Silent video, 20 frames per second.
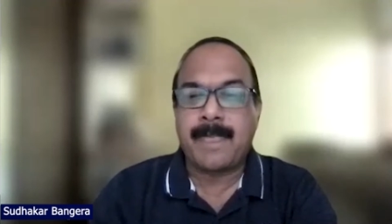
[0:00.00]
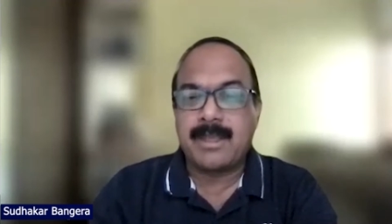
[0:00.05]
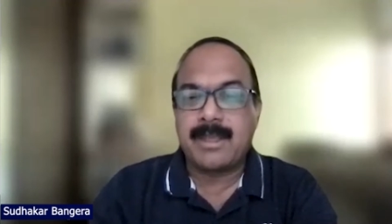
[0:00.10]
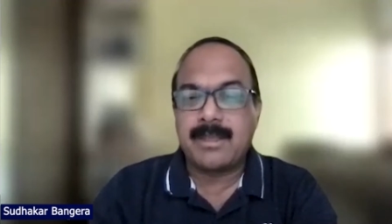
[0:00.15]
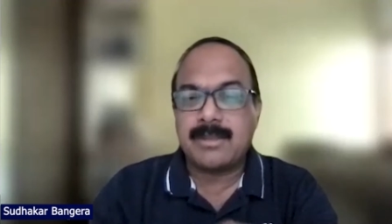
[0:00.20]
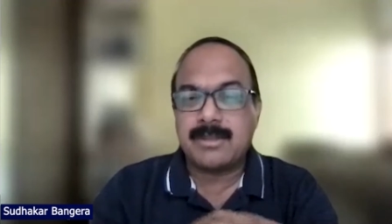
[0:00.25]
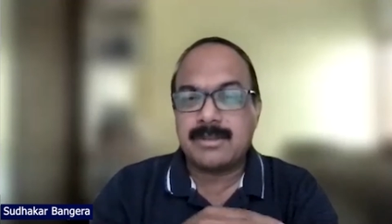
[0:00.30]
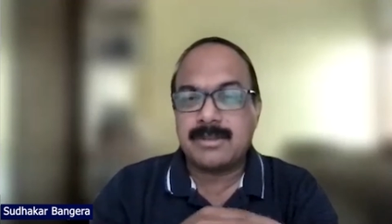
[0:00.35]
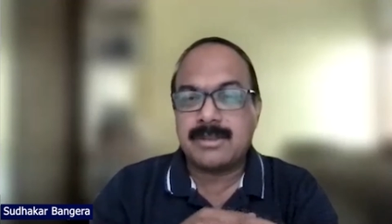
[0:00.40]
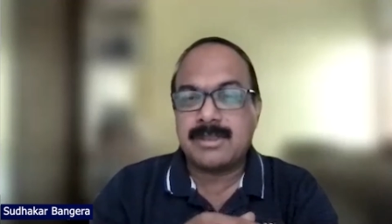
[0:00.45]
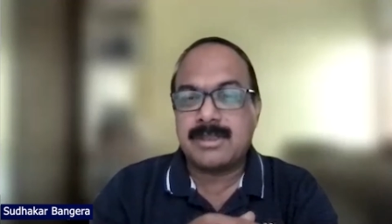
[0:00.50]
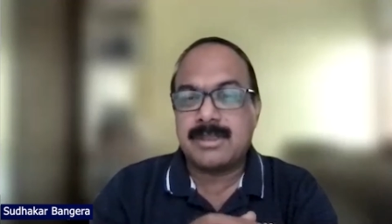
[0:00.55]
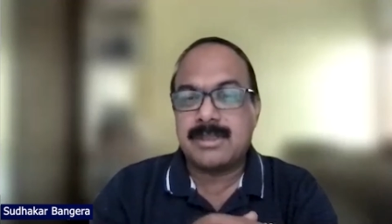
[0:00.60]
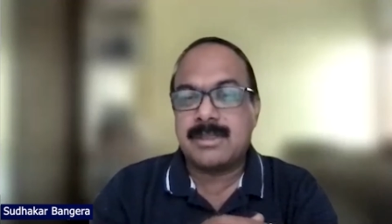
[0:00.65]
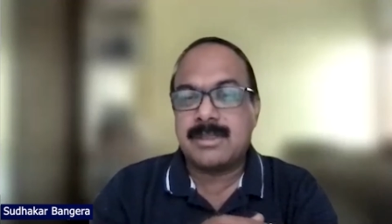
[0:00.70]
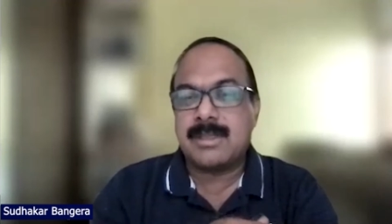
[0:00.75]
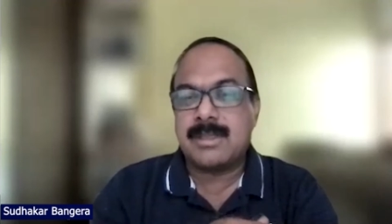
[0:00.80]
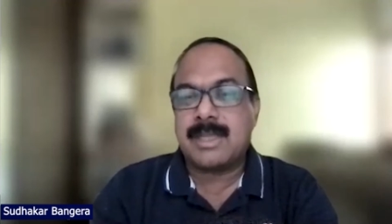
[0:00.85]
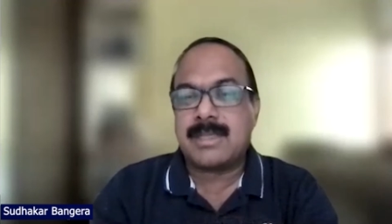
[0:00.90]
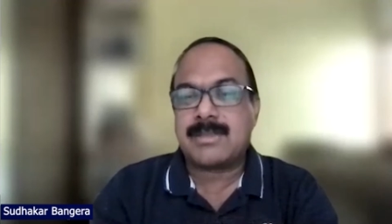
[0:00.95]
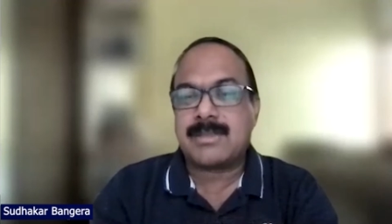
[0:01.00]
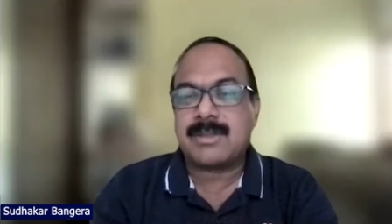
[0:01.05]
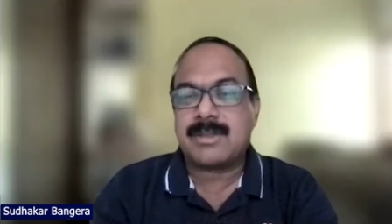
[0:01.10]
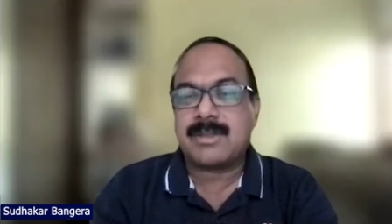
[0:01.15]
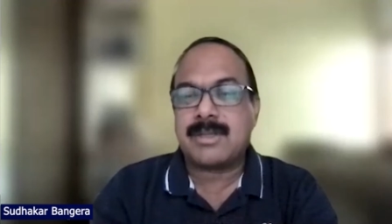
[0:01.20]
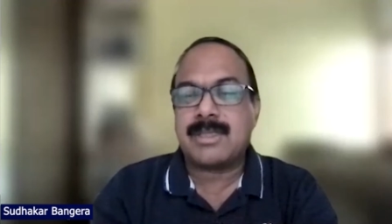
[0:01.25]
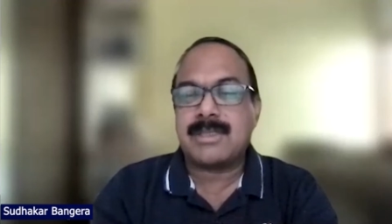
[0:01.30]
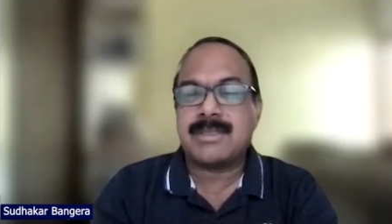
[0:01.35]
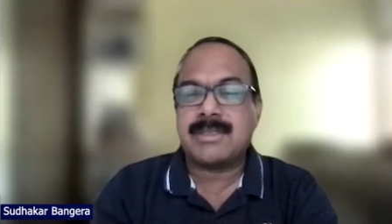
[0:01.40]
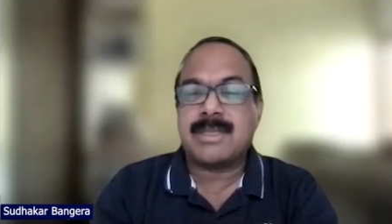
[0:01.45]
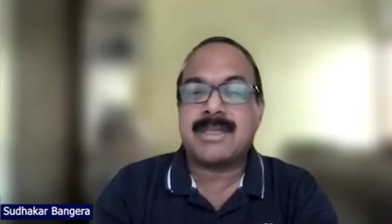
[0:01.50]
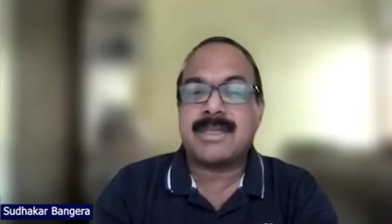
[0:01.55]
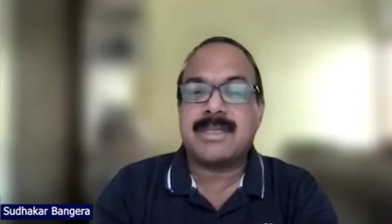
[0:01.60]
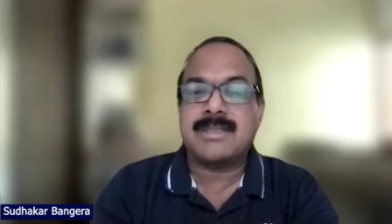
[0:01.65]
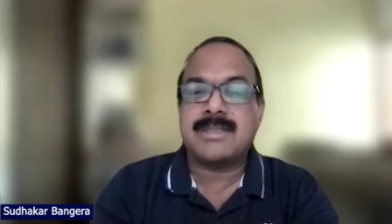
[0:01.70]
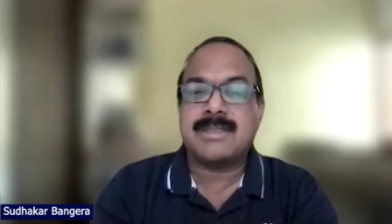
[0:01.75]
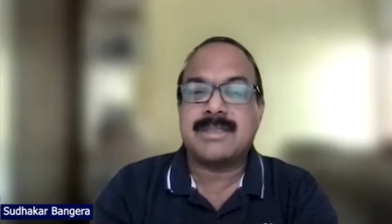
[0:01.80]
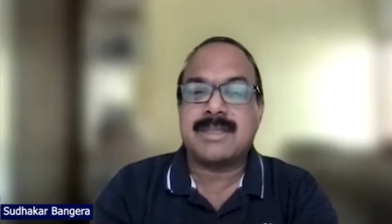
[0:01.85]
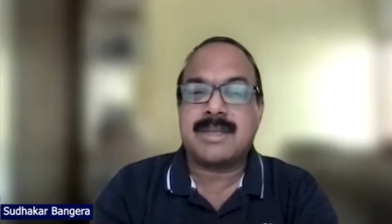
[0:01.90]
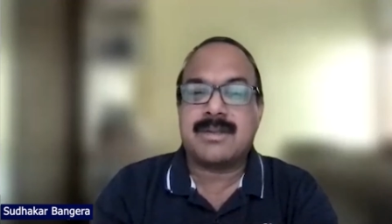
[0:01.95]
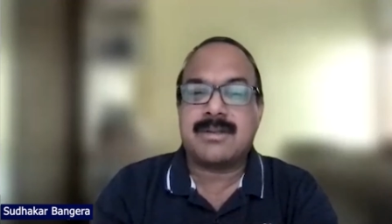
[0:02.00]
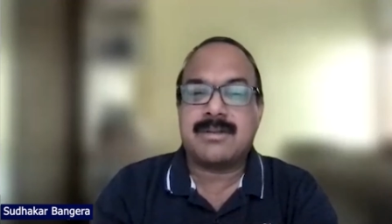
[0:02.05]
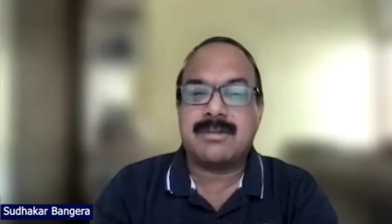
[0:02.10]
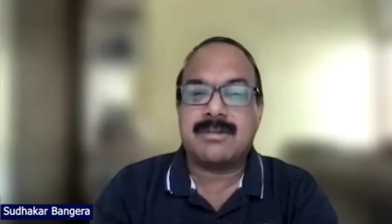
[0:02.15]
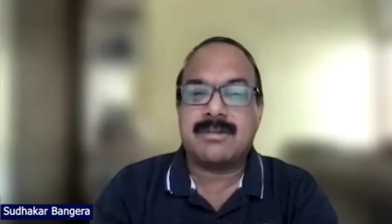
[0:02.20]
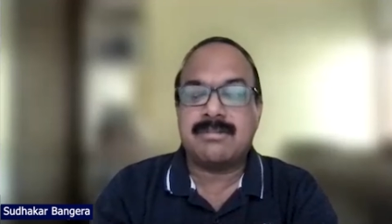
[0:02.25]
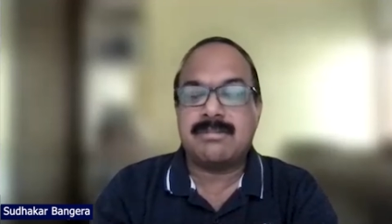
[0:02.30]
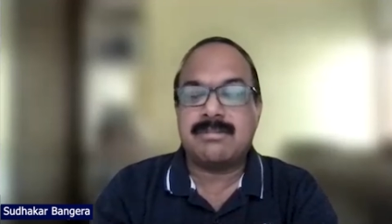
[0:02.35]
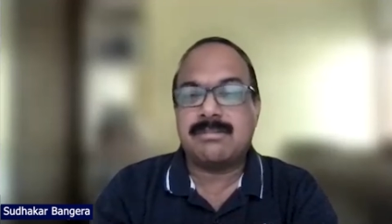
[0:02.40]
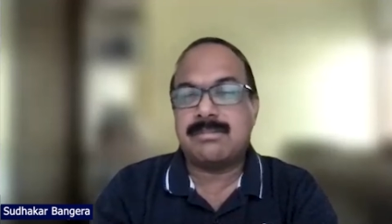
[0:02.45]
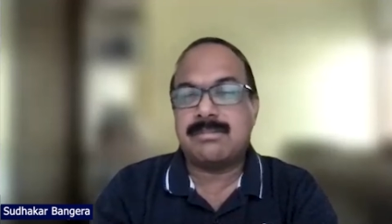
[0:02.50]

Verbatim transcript: So as long as sickness is around,